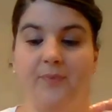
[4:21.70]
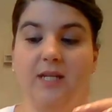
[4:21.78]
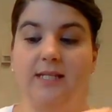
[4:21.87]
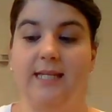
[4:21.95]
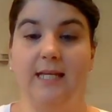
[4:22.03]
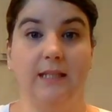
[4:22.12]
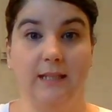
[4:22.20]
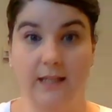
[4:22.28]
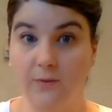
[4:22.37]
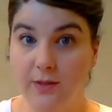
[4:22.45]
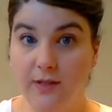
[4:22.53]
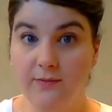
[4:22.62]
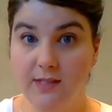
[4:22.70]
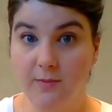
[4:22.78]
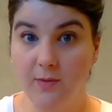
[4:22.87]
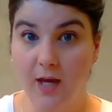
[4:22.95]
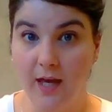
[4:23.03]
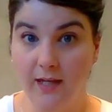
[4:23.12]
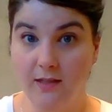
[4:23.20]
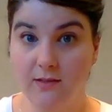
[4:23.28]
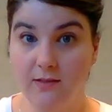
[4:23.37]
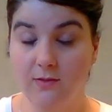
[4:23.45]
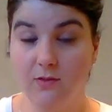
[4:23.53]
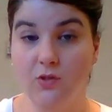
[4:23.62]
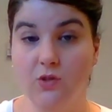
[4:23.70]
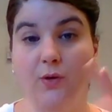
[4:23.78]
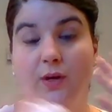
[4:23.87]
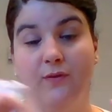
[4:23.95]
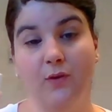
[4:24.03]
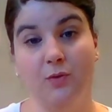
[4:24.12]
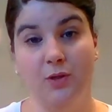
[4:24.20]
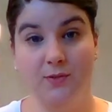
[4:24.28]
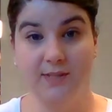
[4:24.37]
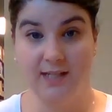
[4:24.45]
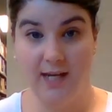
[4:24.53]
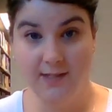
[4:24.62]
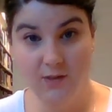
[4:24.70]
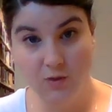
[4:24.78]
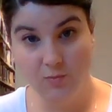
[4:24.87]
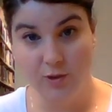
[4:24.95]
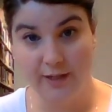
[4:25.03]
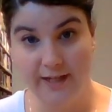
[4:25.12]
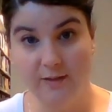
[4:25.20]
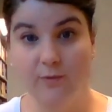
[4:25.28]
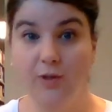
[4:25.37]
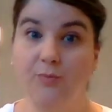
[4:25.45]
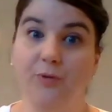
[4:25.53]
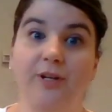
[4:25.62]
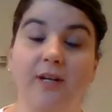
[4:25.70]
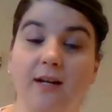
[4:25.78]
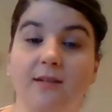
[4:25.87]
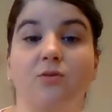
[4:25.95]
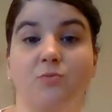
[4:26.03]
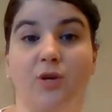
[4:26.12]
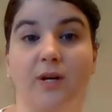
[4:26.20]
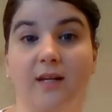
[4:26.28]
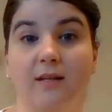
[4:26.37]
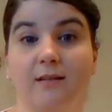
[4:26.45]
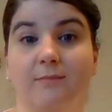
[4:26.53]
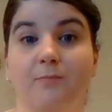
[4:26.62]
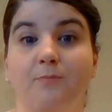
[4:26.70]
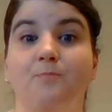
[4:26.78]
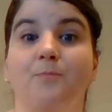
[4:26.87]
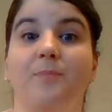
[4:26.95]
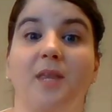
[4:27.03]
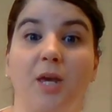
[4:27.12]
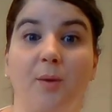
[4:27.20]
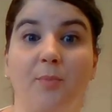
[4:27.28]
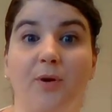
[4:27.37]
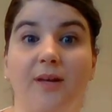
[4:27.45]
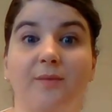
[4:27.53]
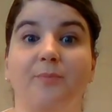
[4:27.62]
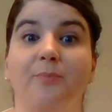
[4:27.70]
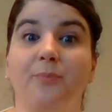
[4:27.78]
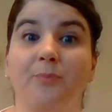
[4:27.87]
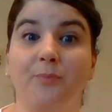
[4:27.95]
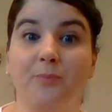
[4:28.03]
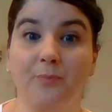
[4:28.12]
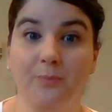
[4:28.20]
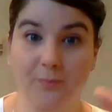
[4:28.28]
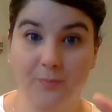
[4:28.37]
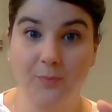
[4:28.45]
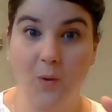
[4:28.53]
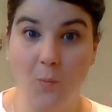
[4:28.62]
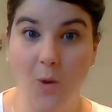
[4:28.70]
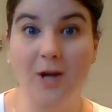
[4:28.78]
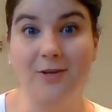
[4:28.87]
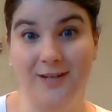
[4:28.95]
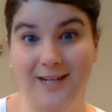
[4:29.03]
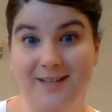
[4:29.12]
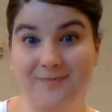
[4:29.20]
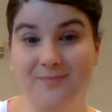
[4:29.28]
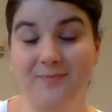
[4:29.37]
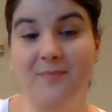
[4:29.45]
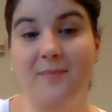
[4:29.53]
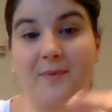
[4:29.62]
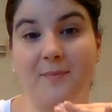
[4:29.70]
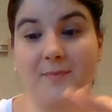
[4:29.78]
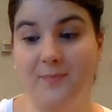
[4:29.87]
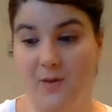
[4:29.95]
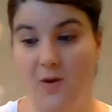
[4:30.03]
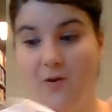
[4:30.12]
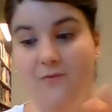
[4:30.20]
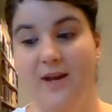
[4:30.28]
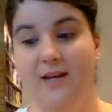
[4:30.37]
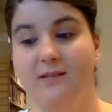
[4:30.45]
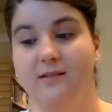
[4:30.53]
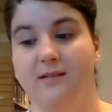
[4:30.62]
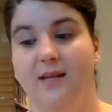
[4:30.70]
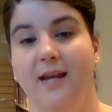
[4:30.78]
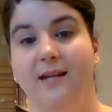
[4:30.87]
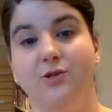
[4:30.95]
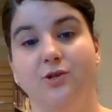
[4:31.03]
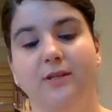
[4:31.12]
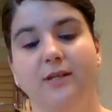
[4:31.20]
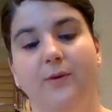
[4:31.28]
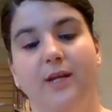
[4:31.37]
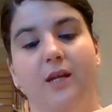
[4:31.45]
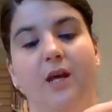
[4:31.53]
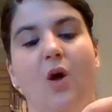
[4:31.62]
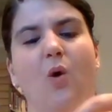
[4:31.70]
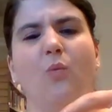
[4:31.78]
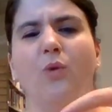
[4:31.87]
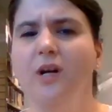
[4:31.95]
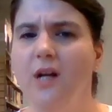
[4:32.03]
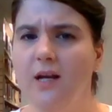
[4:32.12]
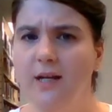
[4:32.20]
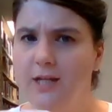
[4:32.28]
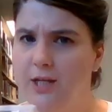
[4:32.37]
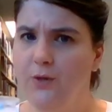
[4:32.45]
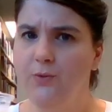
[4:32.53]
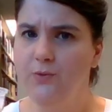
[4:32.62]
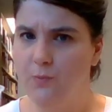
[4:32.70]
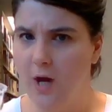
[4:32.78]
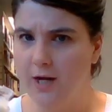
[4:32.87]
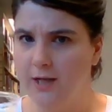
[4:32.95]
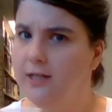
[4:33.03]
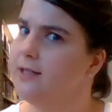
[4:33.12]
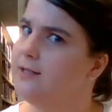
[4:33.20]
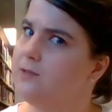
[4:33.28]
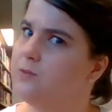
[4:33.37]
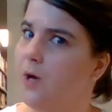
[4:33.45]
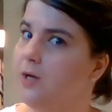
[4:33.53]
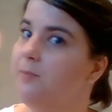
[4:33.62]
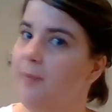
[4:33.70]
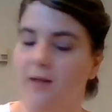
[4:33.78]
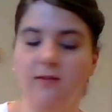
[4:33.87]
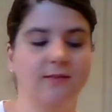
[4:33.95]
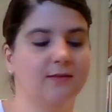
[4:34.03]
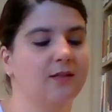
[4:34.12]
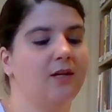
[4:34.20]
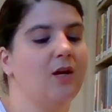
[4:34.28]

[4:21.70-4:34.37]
take a liquid of some kind. So if you were using an ice cube tray, what do you put in an ice cube tray? You put water in it. All right, that is your liquid. We're not going to use water because water melts.